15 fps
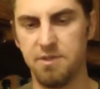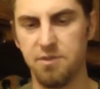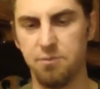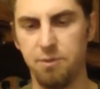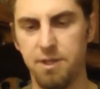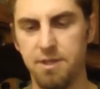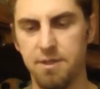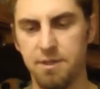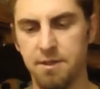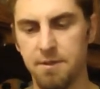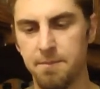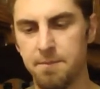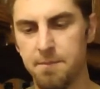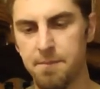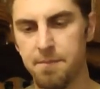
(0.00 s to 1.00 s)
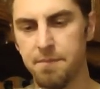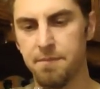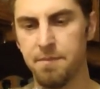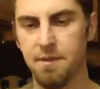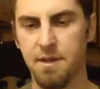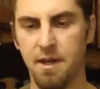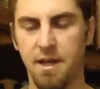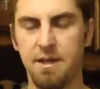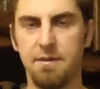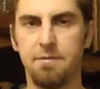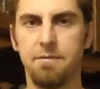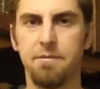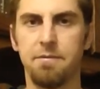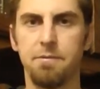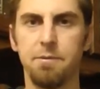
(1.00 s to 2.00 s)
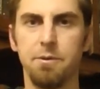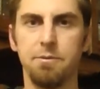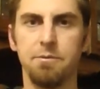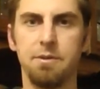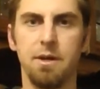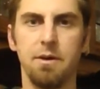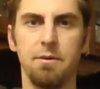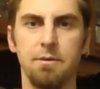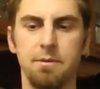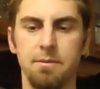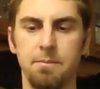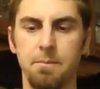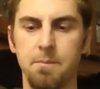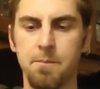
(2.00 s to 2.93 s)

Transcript: sweeter kind of fruit note.